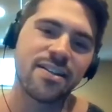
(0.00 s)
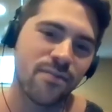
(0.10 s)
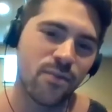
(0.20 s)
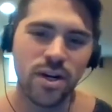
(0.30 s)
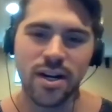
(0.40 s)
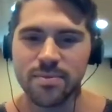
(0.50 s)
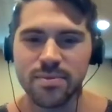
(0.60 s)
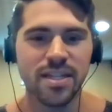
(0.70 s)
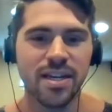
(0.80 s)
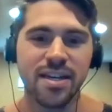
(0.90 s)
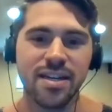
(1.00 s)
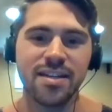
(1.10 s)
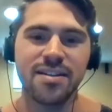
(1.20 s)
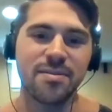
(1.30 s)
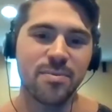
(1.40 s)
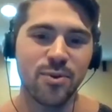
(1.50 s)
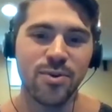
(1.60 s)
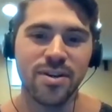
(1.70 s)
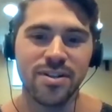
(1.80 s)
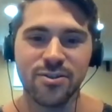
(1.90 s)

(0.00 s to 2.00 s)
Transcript: 4 cups a day and more.